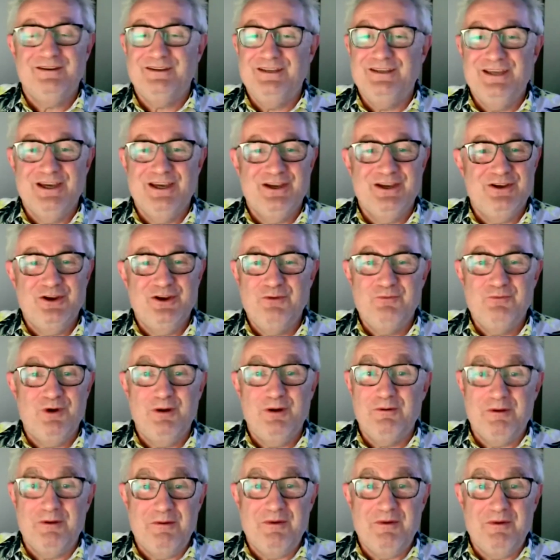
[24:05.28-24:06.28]
Yeah, no
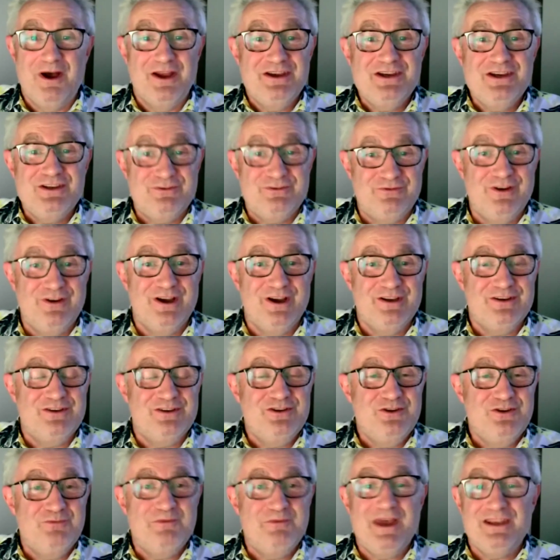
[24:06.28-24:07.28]
problem. I need to find a
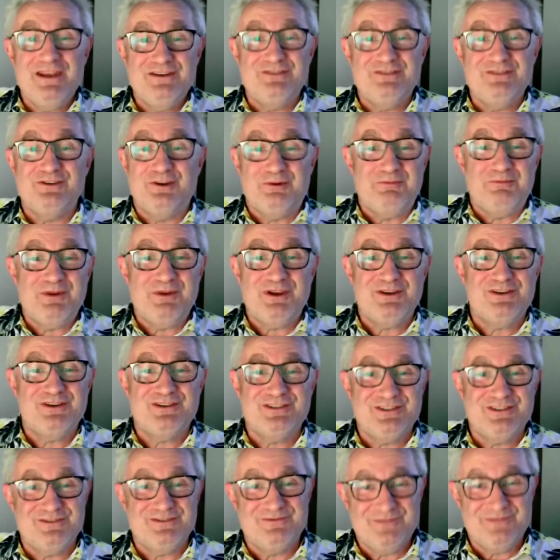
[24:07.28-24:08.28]
new mentor
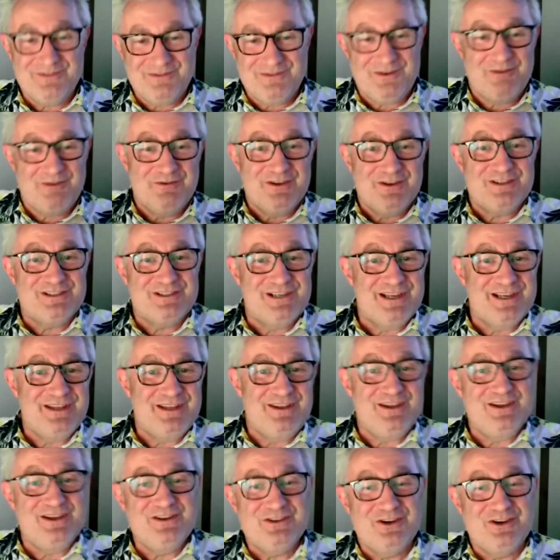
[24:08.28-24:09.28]
because obviously
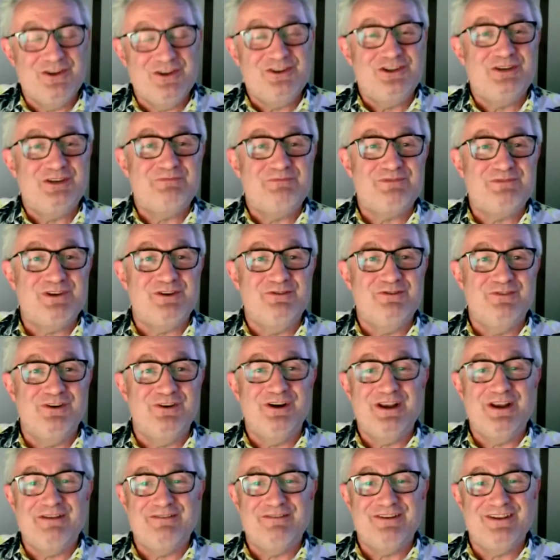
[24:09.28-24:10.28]
the internship's over
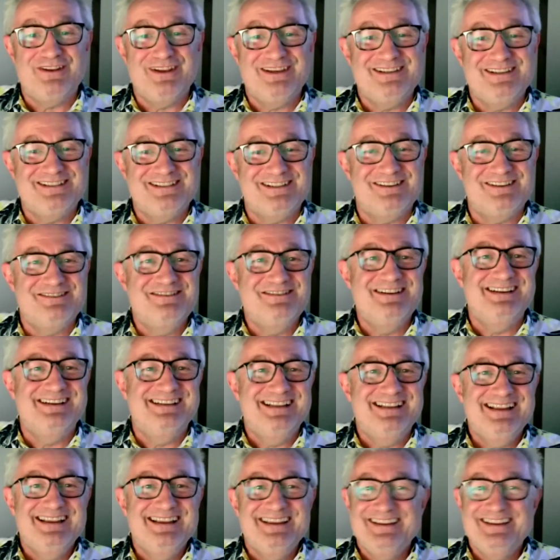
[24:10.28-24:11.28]
and everything. So
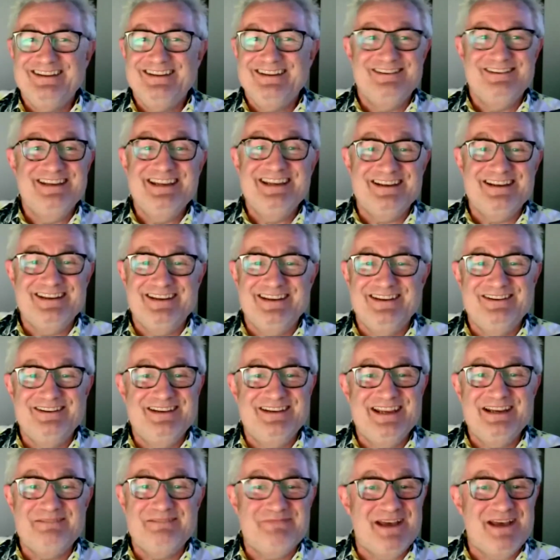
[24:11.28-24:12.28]
you
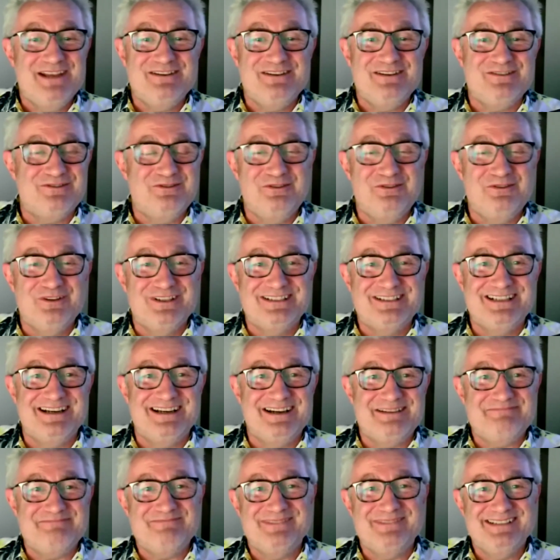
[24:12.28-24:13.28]
need a mentor all the time.